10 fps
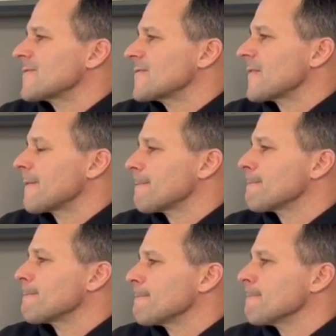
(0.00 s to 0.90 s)

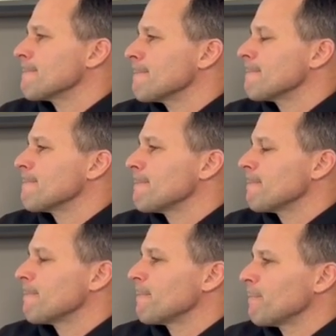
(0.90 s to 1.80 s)

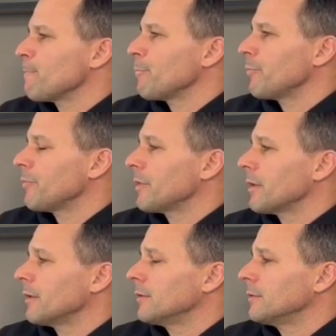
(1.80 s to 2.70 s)

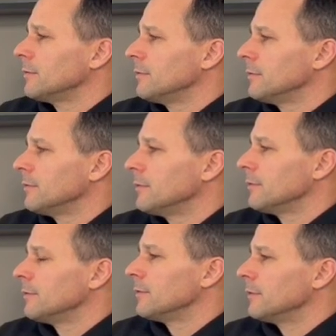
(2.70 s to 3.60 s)
(not speaking)